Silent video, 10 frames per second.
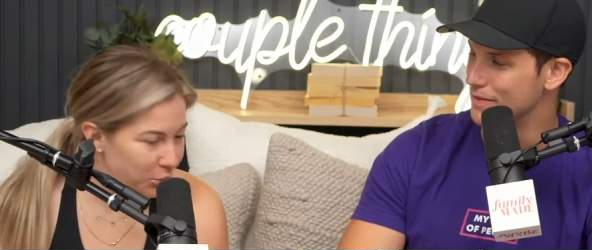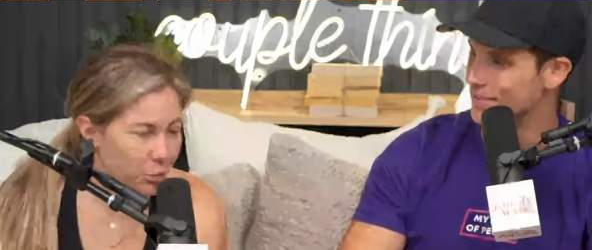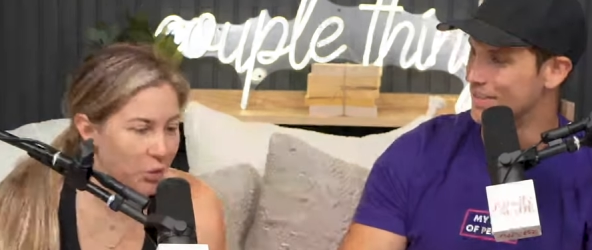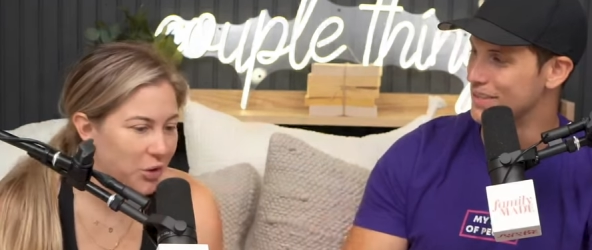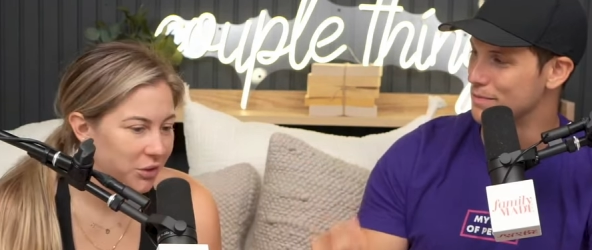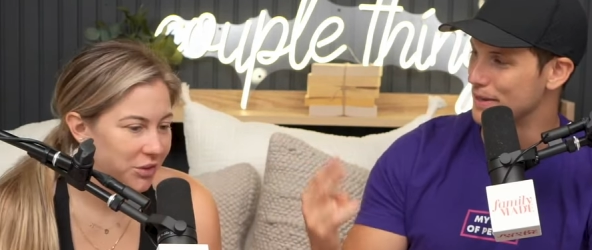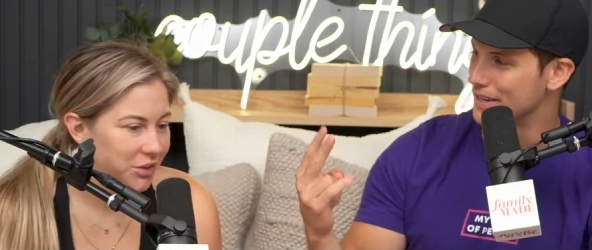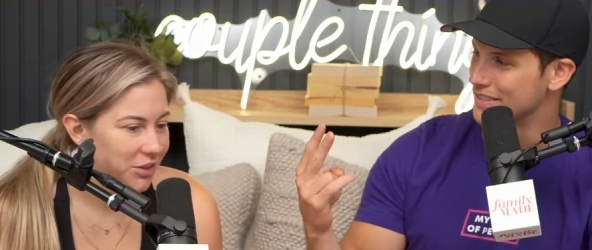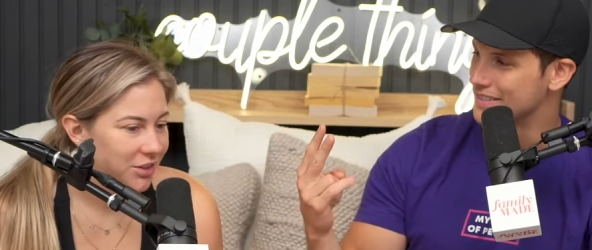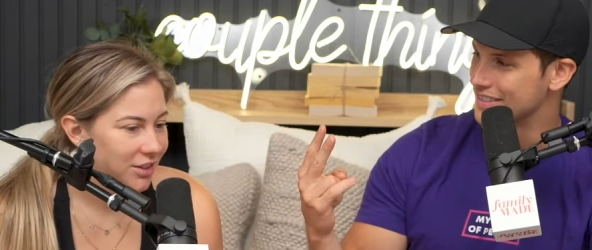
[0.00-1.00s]
Speaker 1: well, doesn't mean
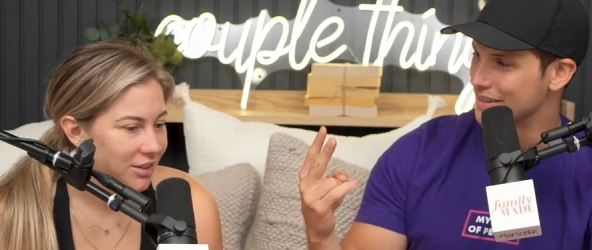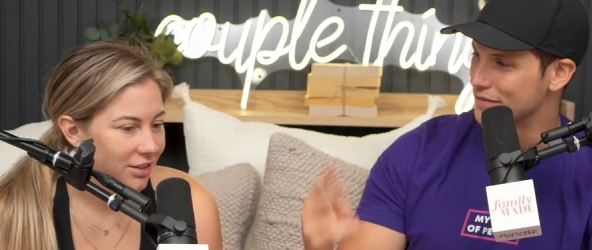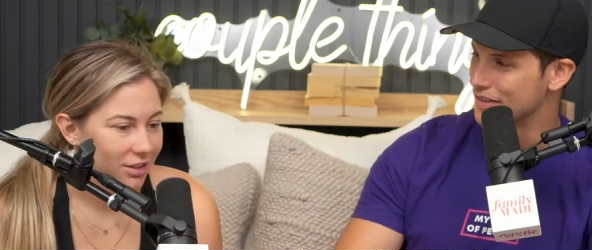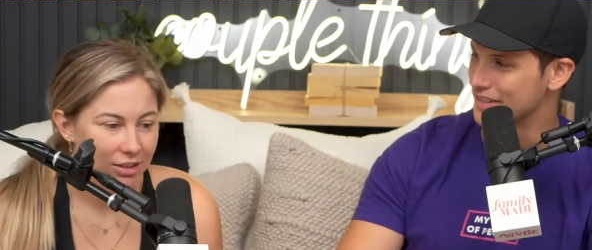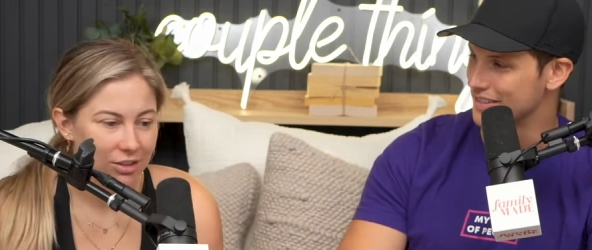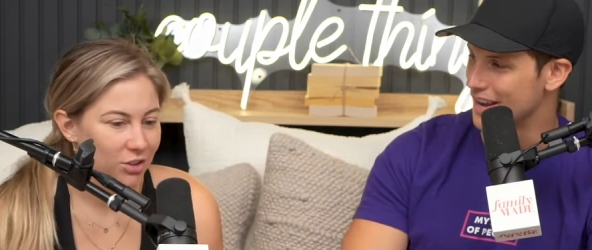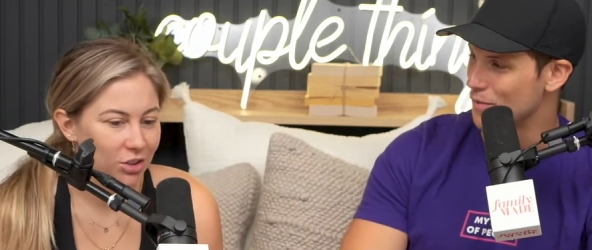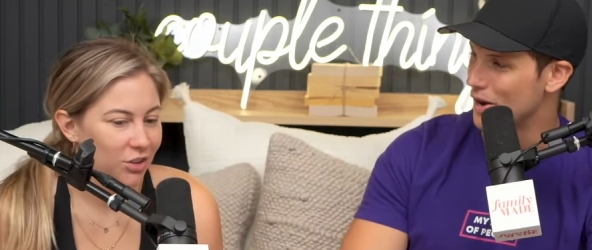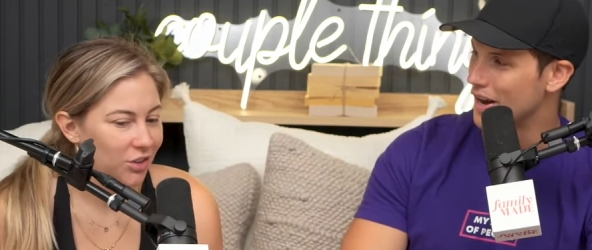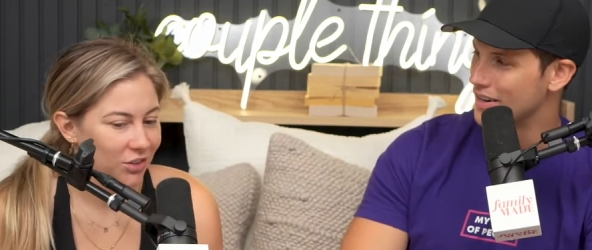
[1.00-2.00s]
it's different. It's not no,
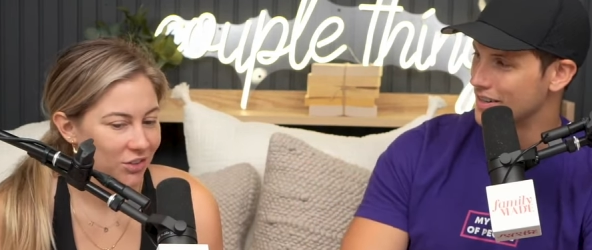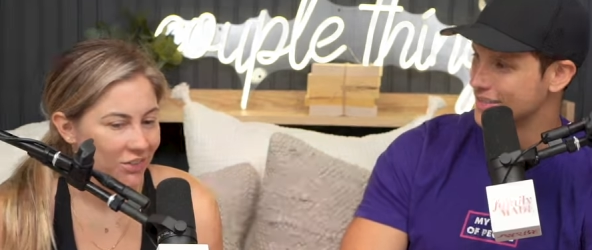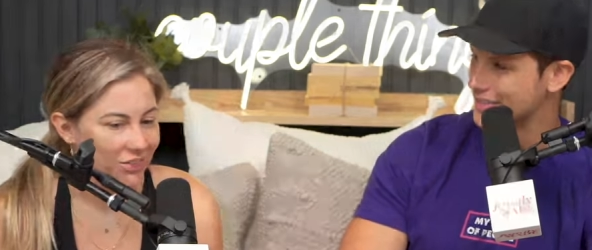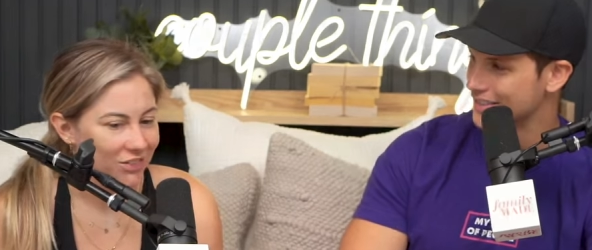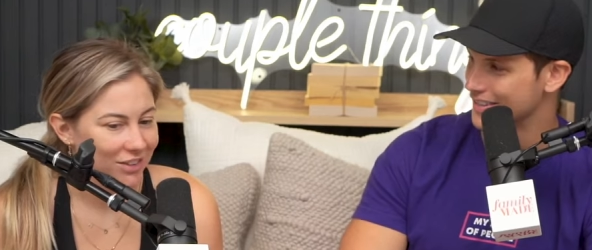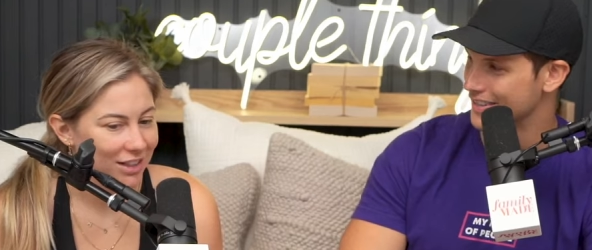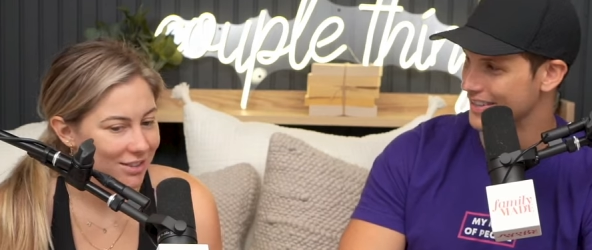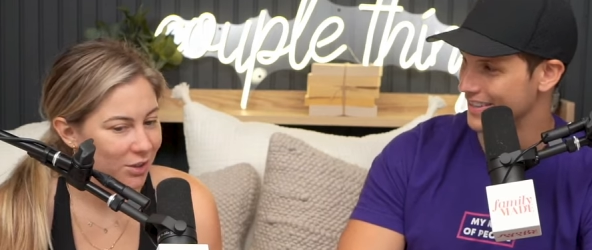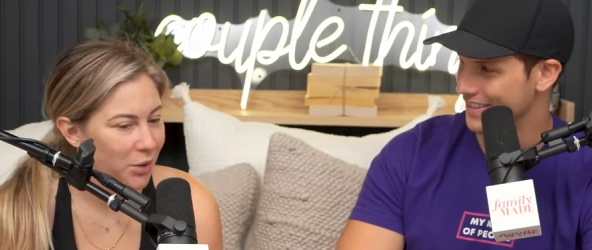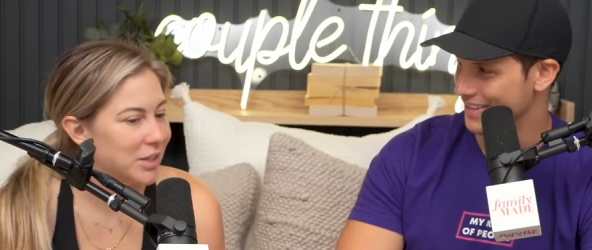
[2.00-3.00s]
water. That's the
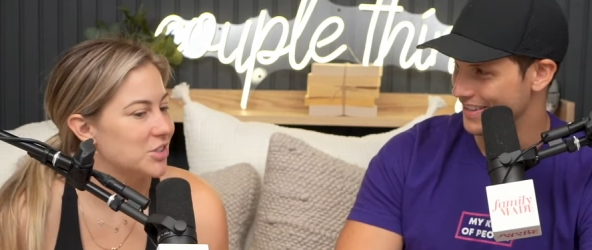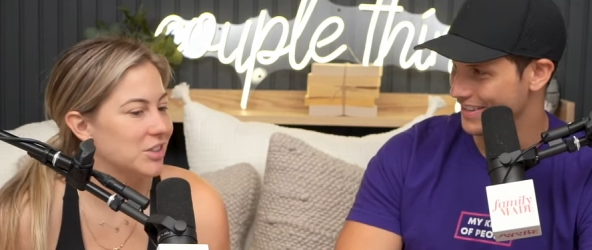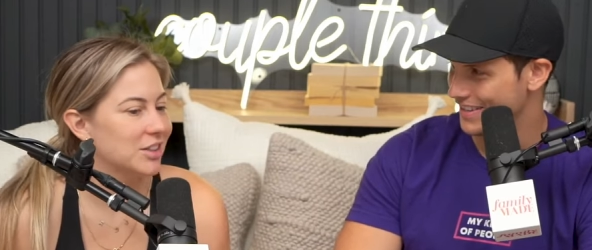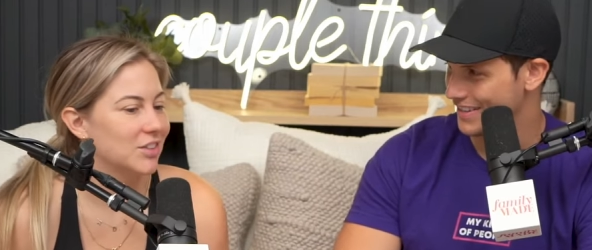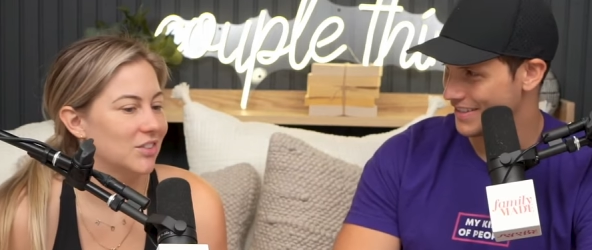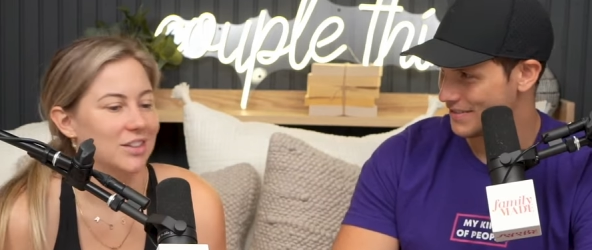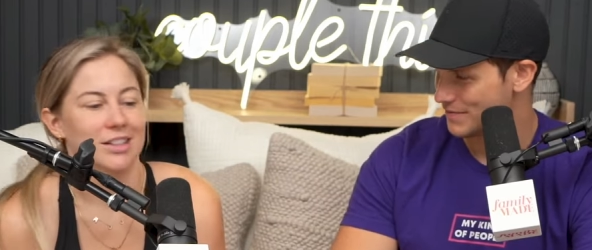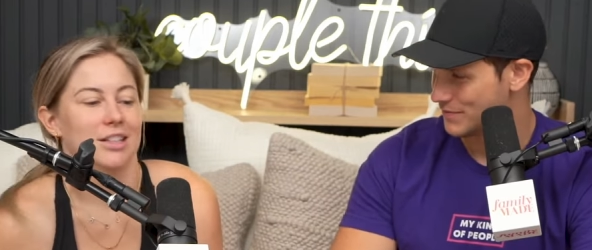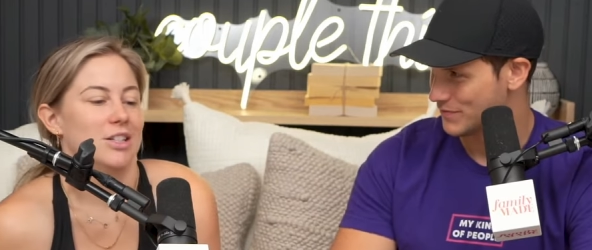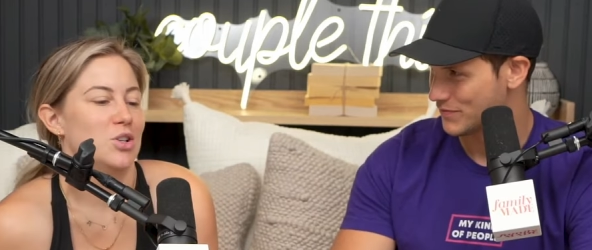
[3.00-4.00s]
question, though.
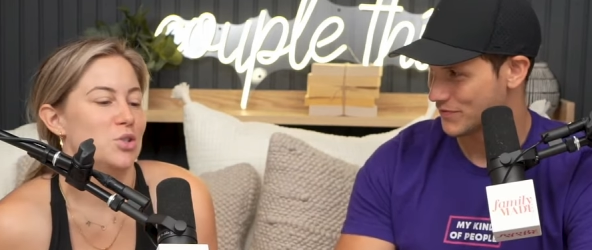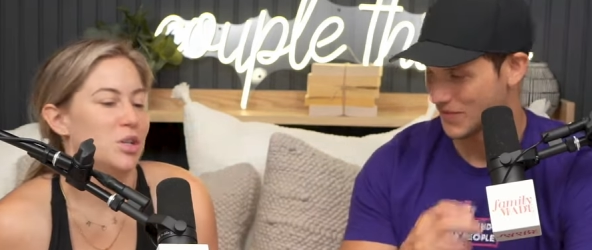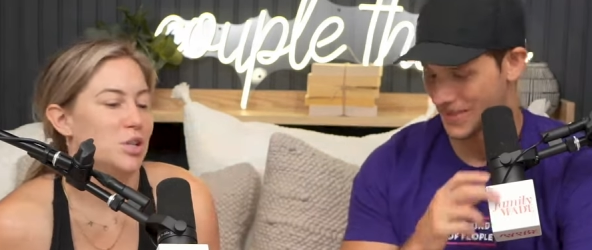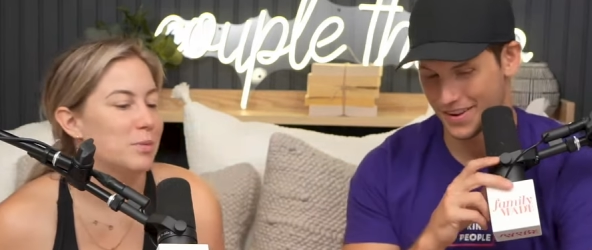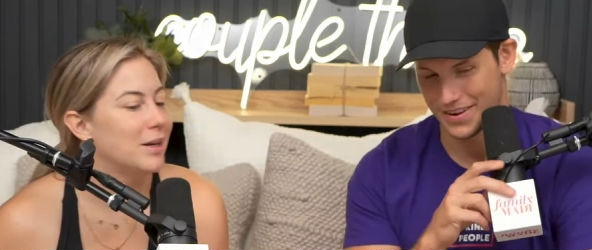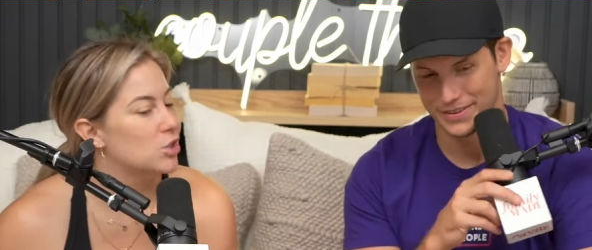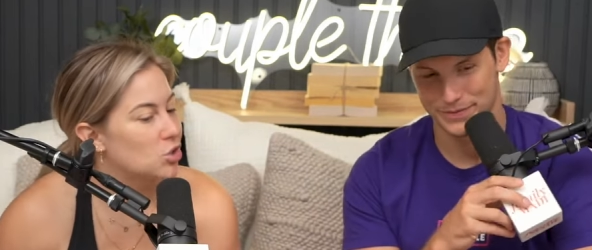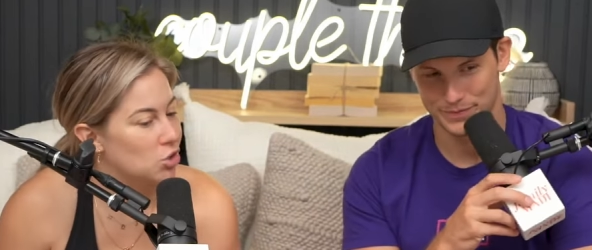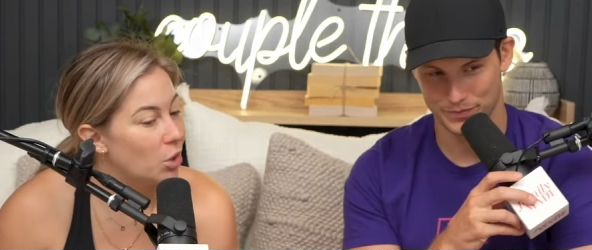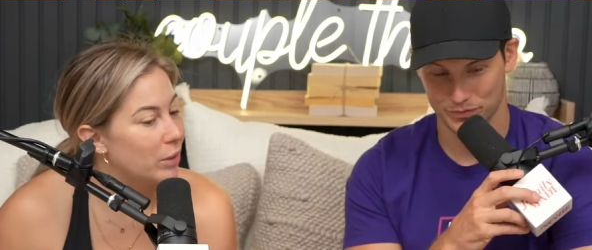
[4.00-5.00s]
You said you might
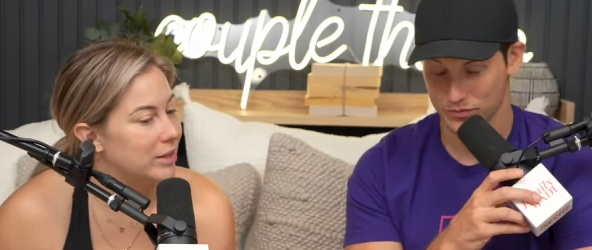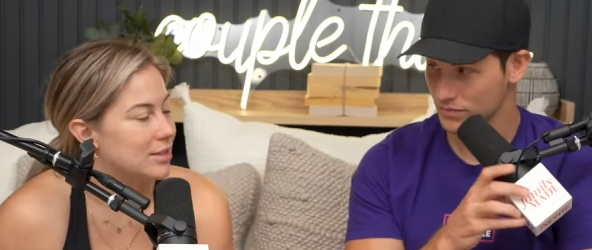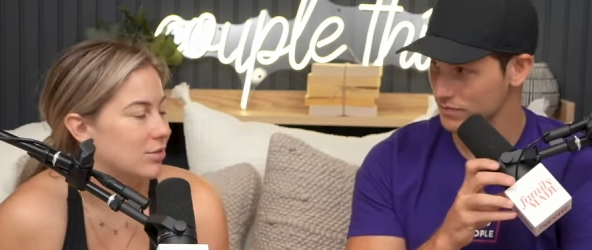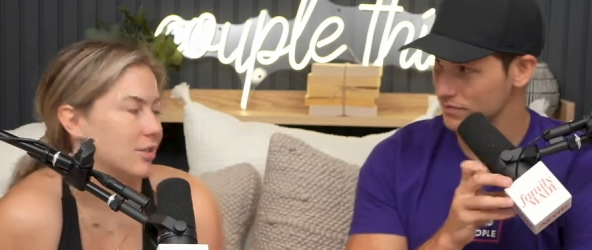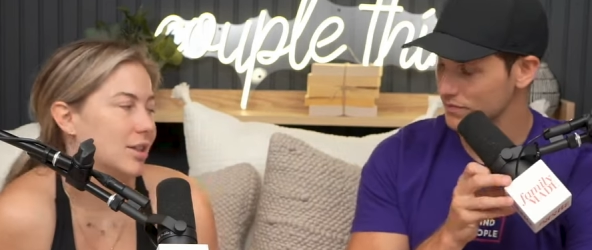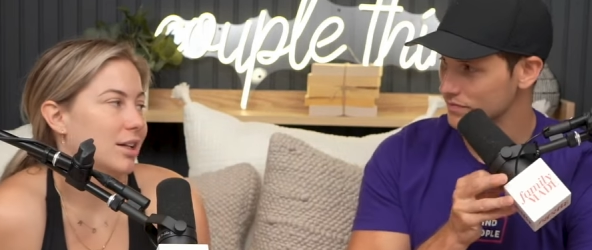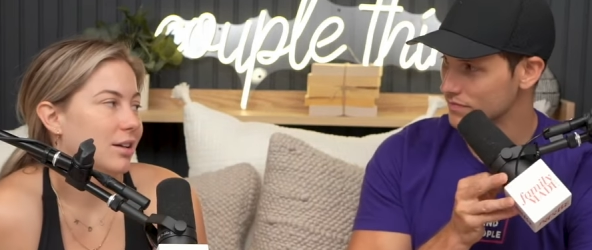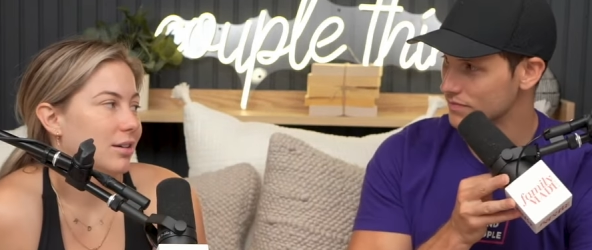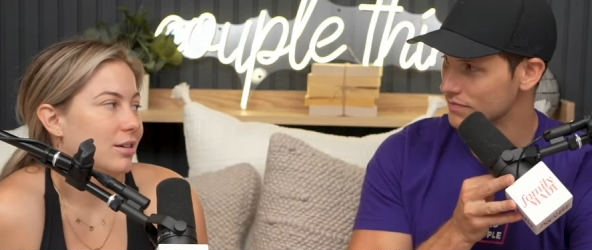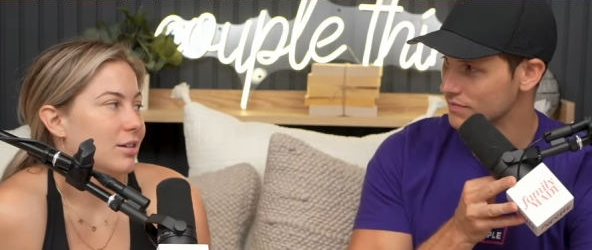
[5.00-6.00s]
show it differently.
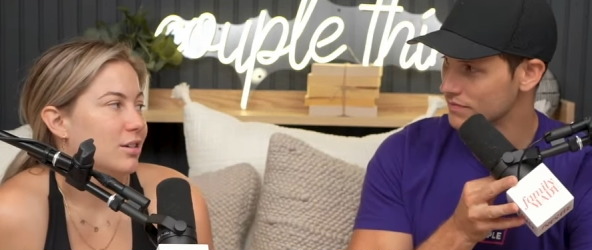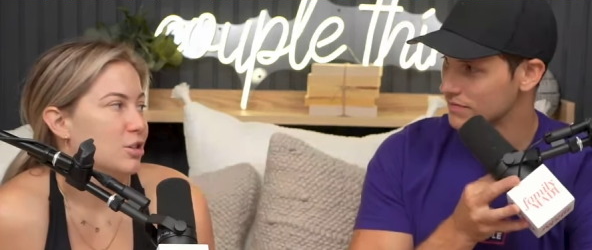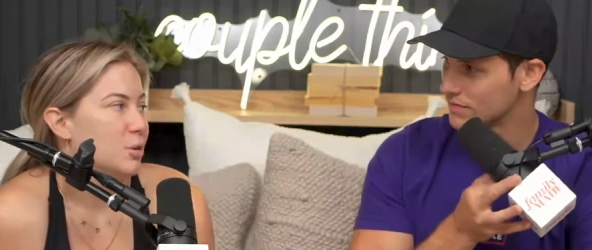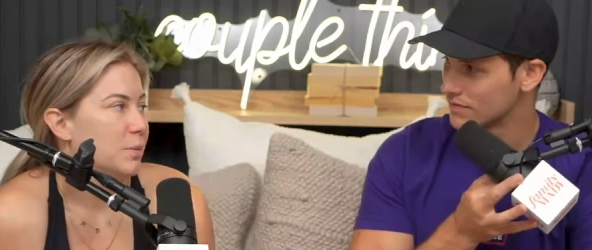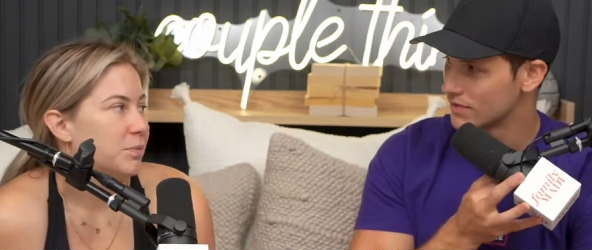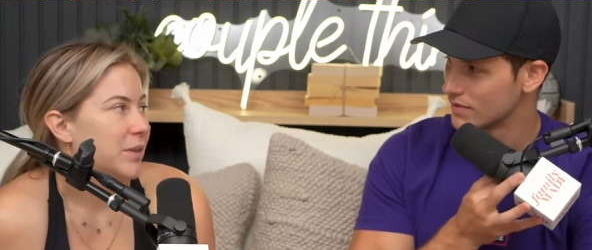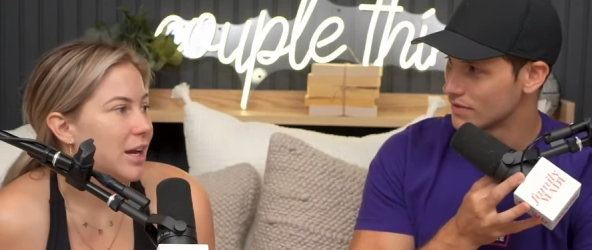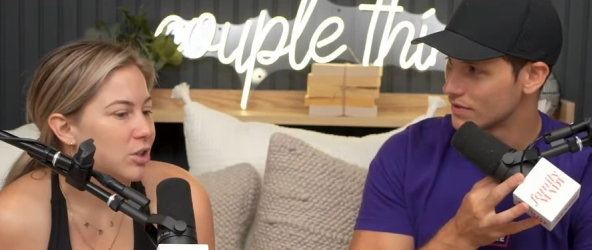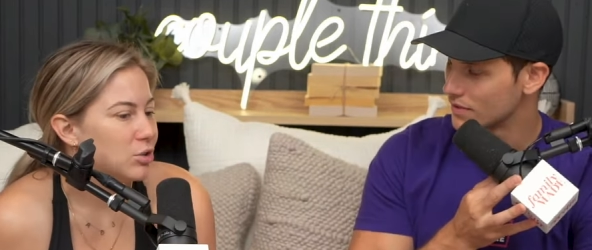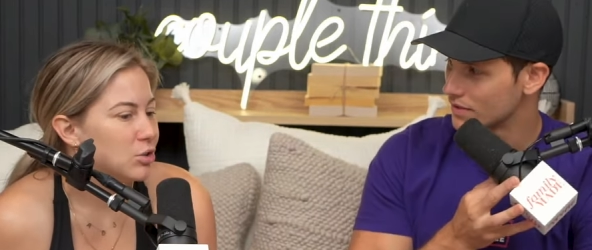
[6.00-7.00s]
How do you